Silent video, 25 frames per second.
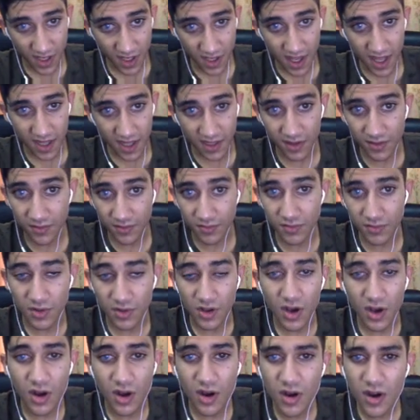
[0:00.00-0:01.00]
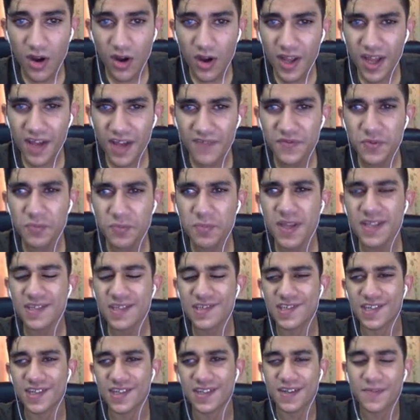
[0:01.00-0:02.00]
And I have to
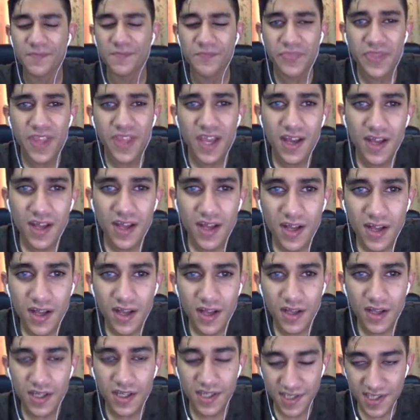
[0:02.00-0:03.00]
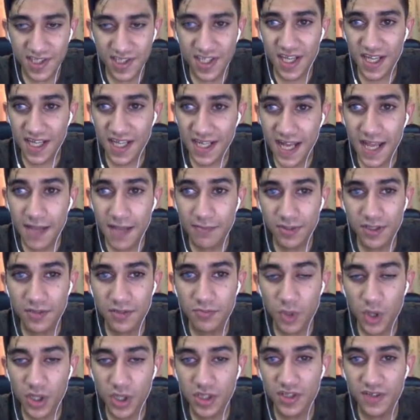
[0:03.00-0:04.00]
mention, it's enabled
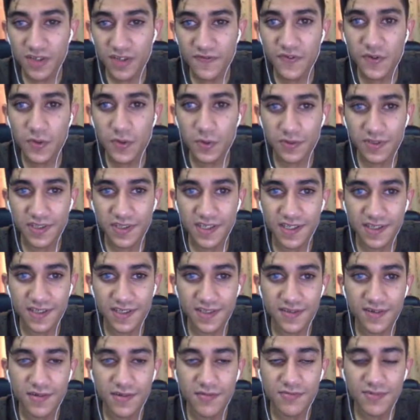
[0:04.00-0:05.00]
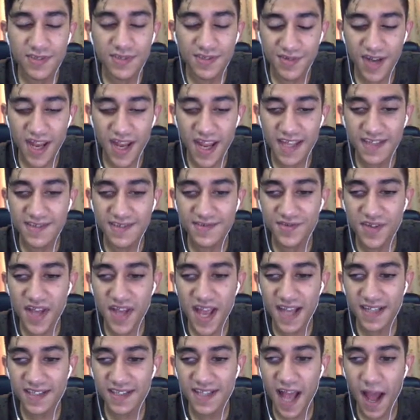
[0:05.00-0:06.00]
by default in Create
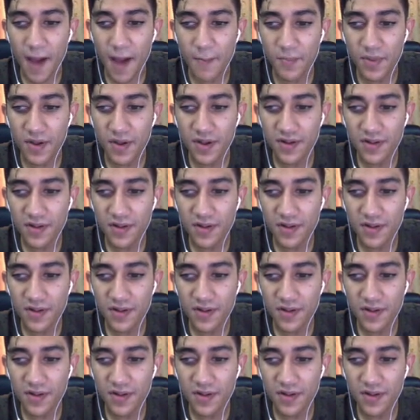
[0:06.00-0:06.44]
React App.